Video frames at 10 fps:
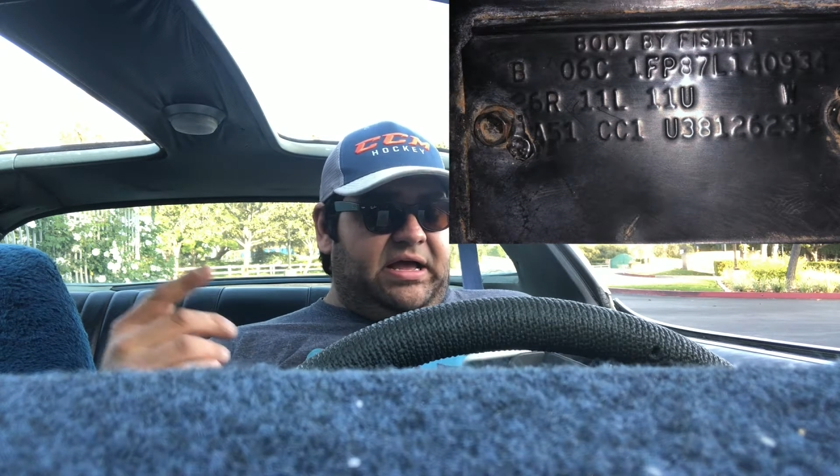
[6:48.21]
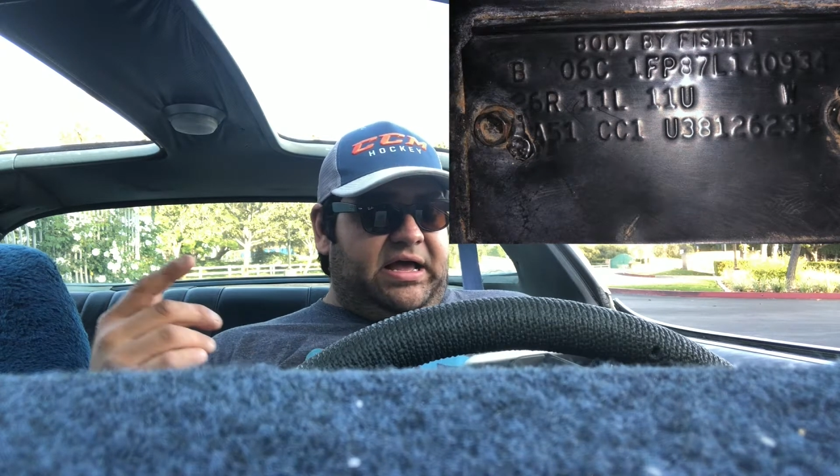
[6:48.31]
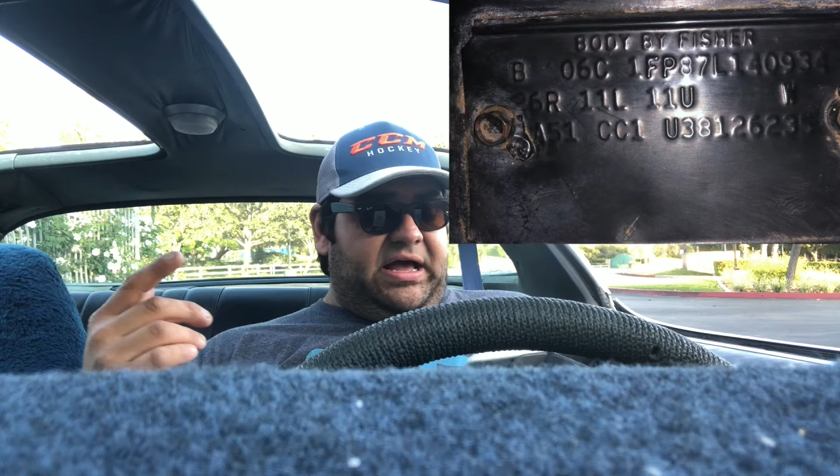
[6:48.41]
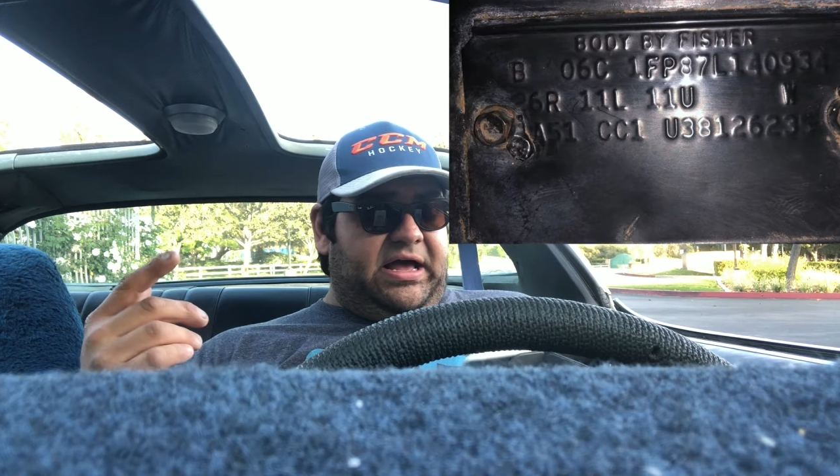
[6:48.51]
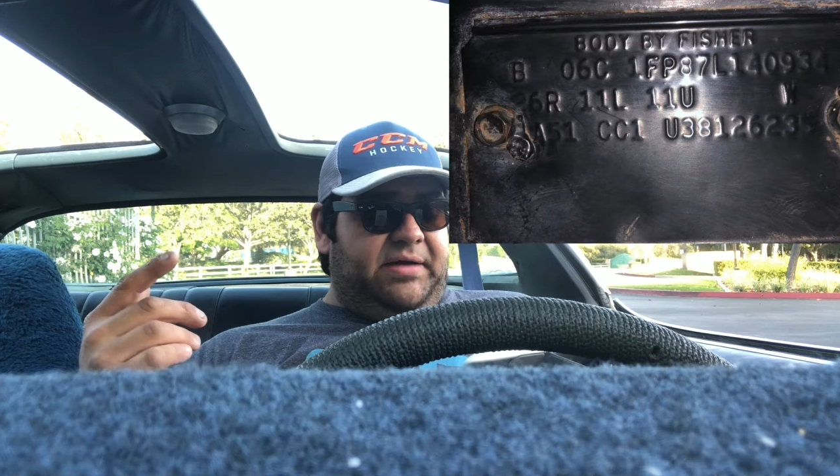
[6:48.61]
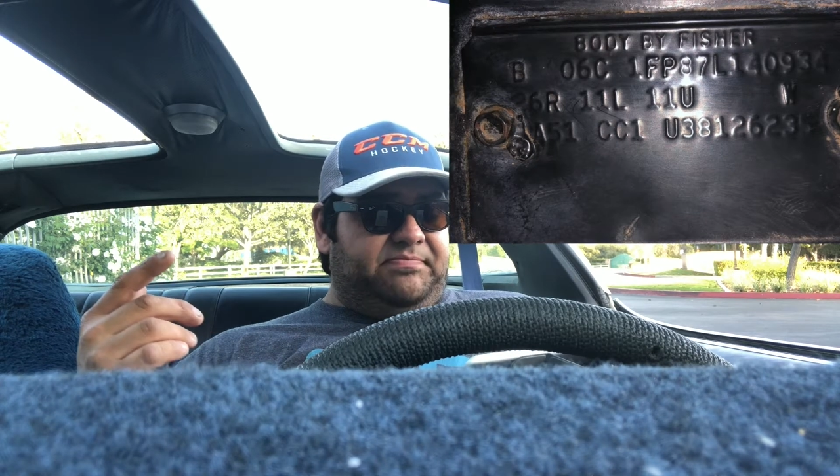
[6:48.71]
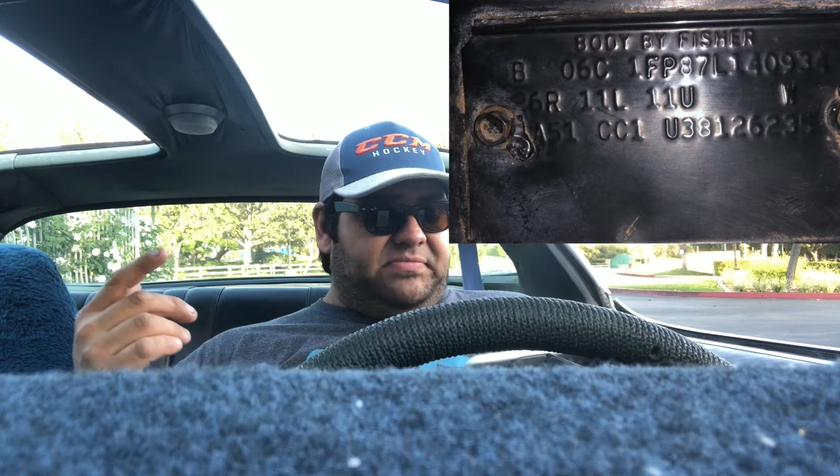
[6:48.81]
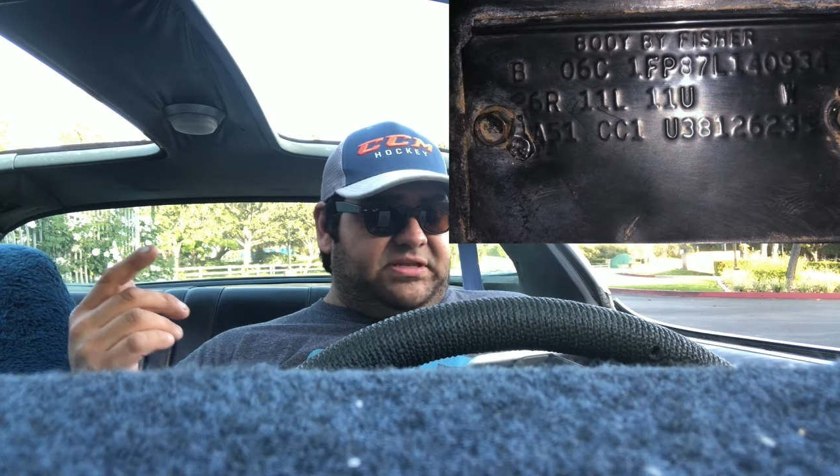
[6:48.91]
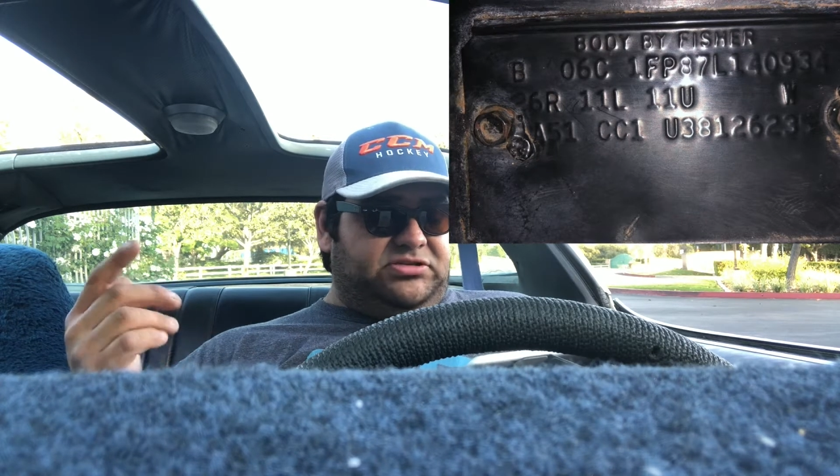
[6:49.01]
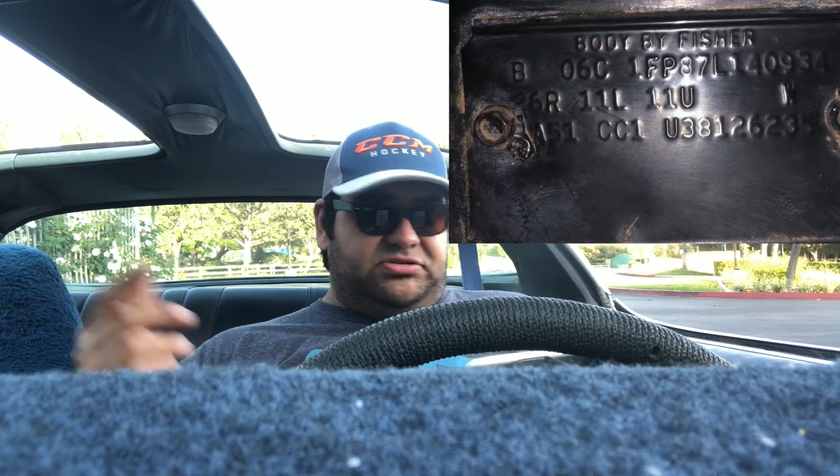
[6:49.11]

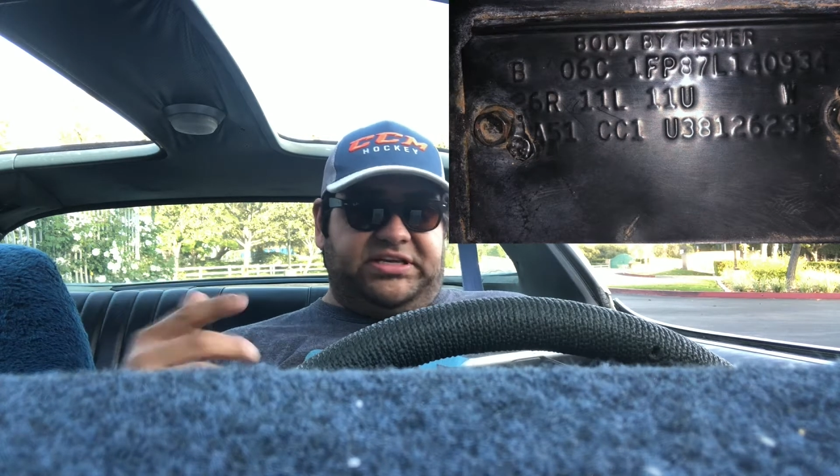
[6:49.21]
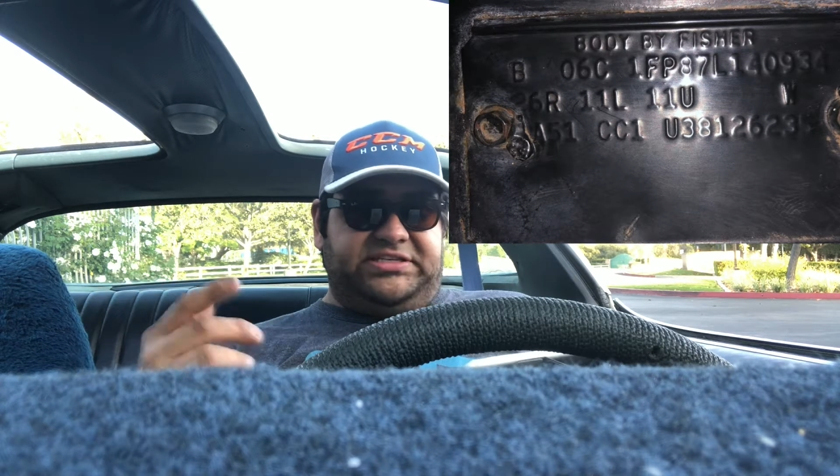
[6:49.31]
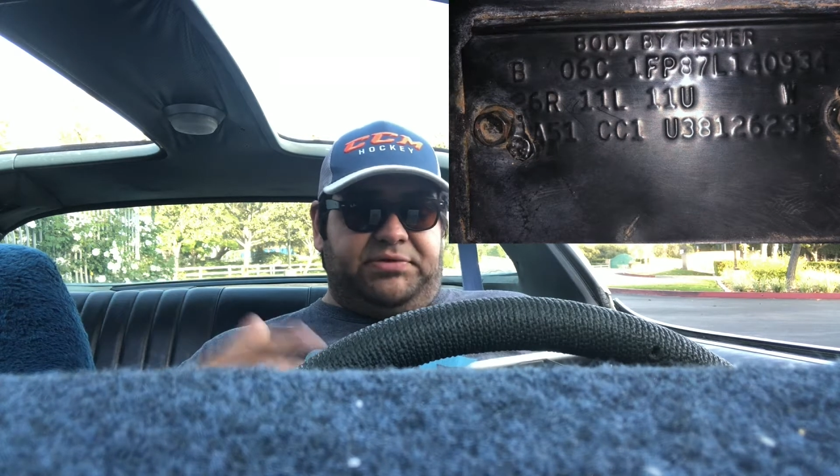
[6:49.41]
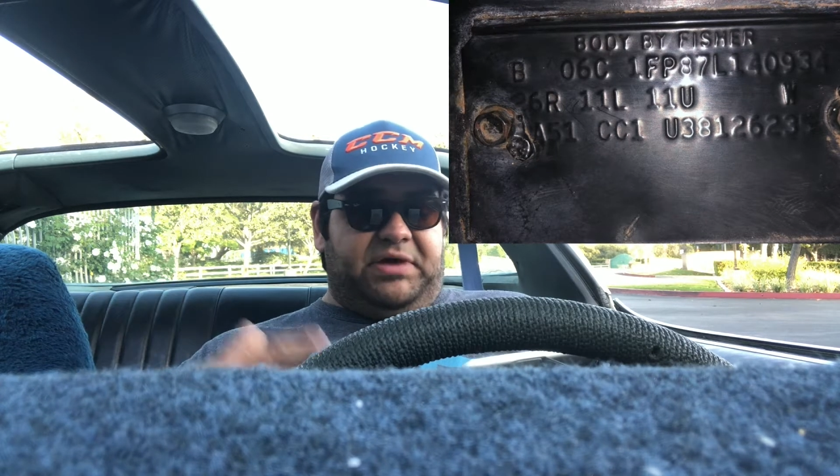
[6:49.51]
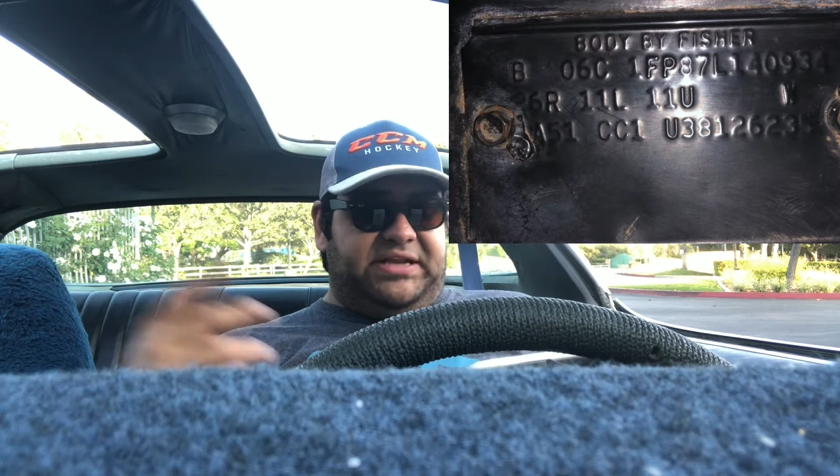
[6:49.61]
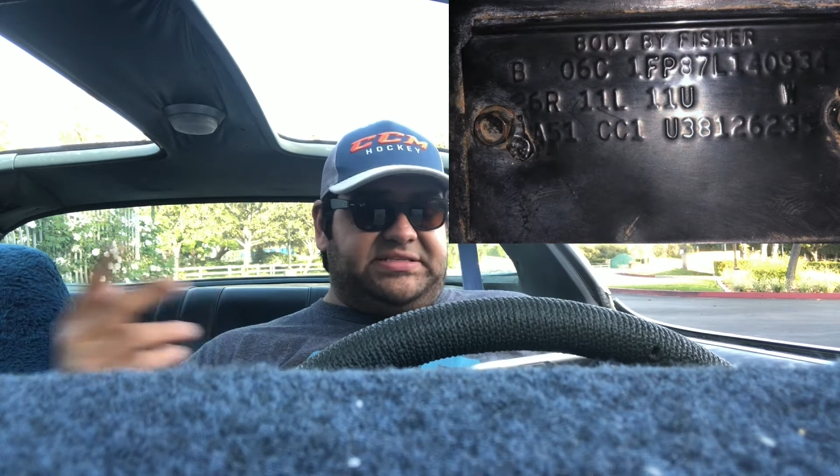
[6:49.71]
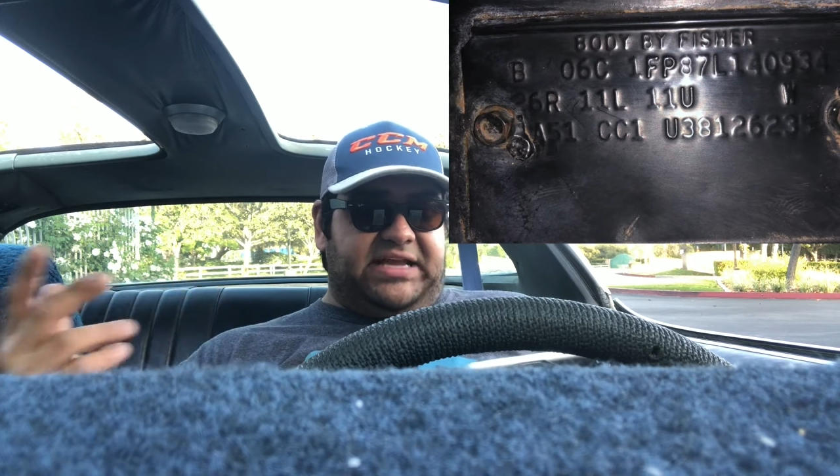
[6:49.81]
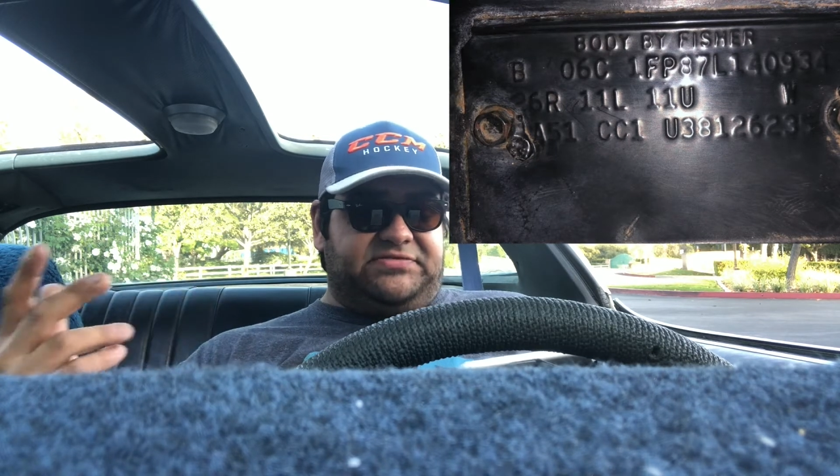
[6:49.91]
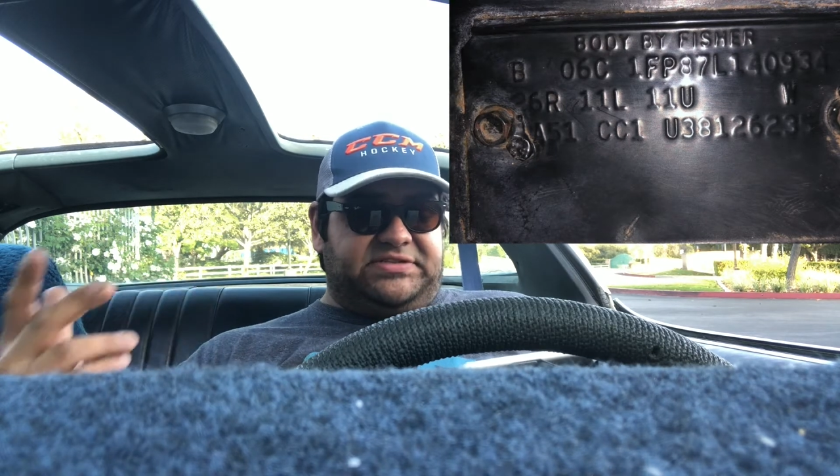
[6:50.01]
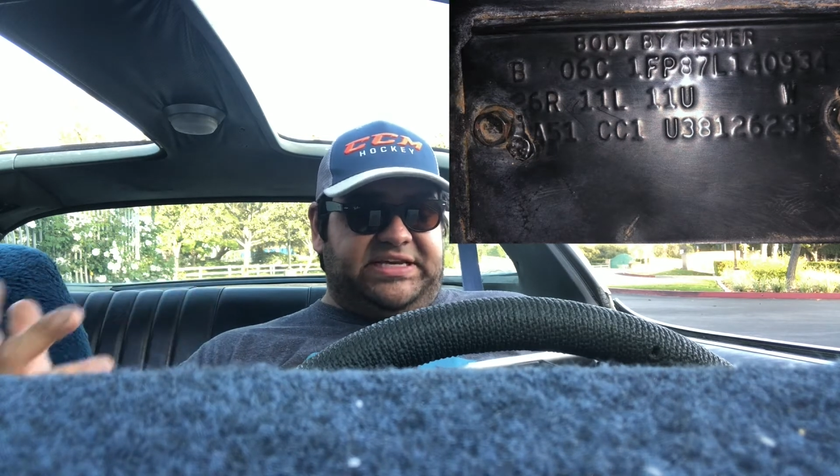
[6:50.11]
so CC1
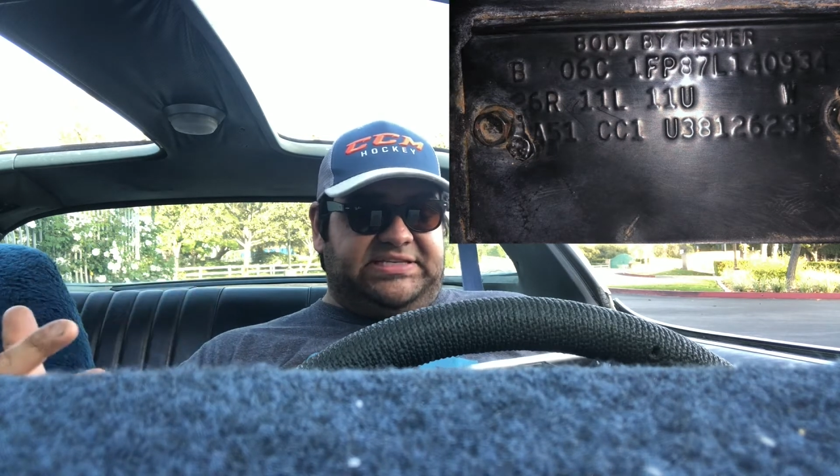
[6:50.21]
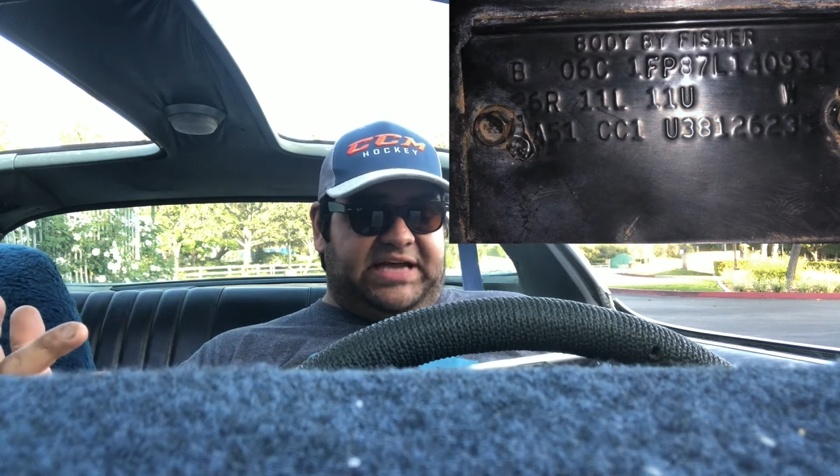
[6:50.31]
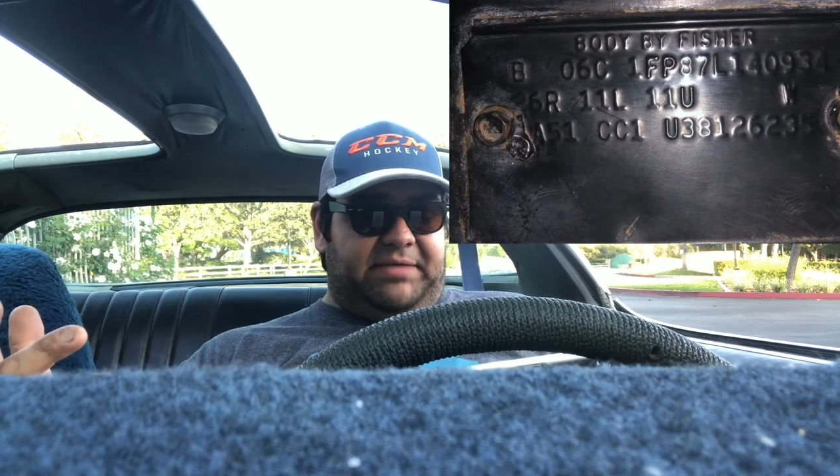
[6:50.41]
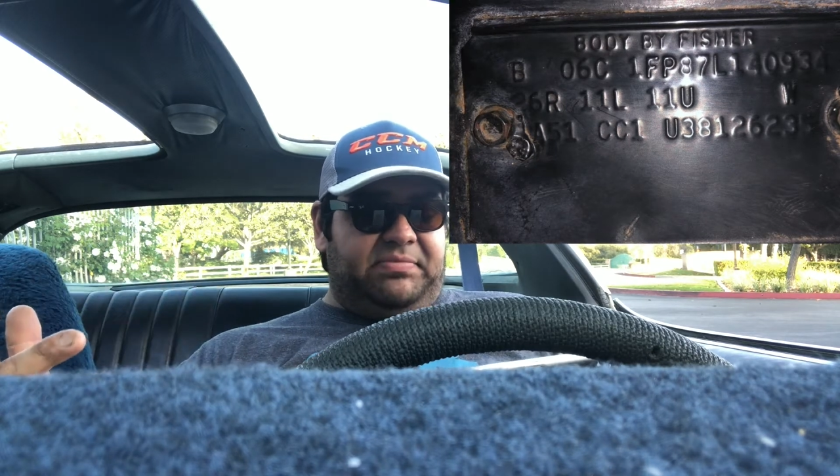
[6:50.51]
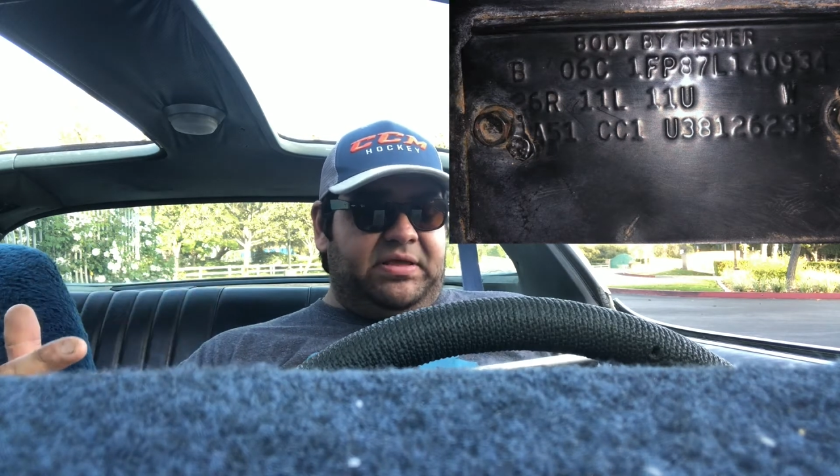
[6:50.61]
stands for T-top.